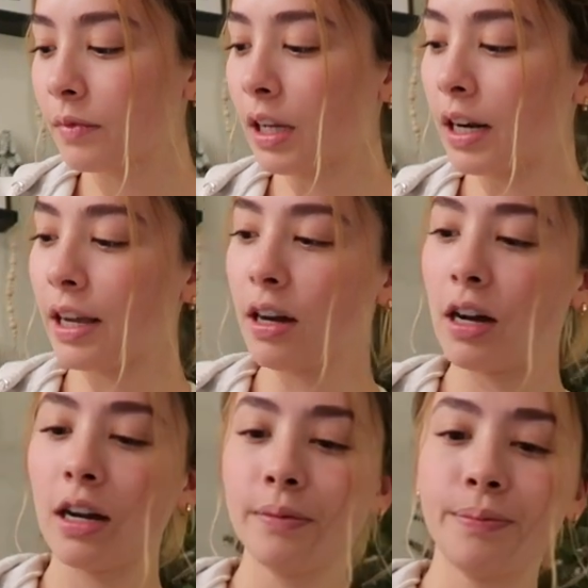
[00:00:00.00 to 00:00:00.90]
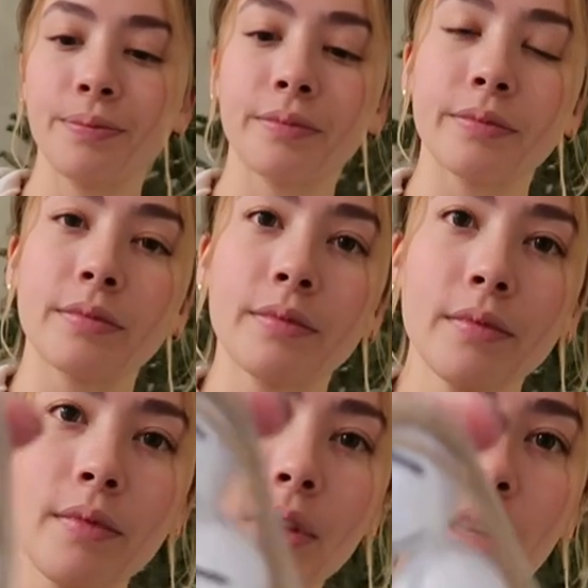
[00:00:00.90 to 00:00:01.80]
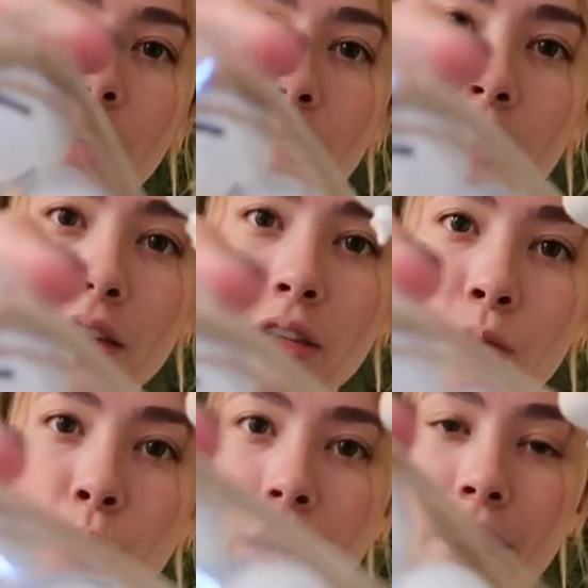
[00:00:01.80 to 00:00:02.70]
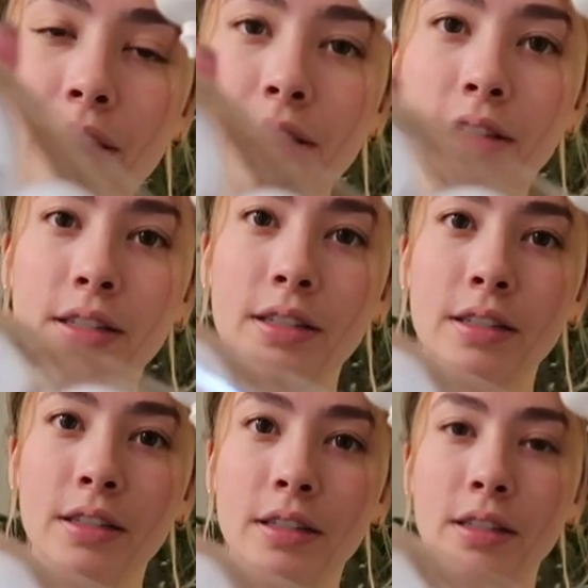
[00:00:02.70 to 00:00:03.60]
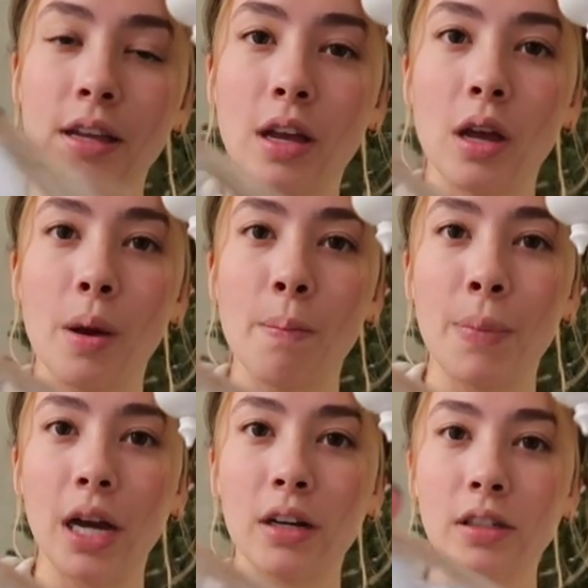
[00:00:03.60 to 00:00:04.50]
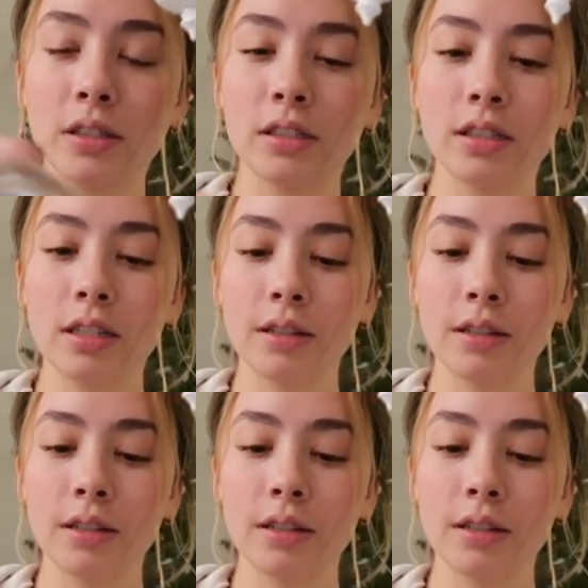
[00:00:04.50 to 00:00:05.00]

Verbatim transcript: Then I got these white bells.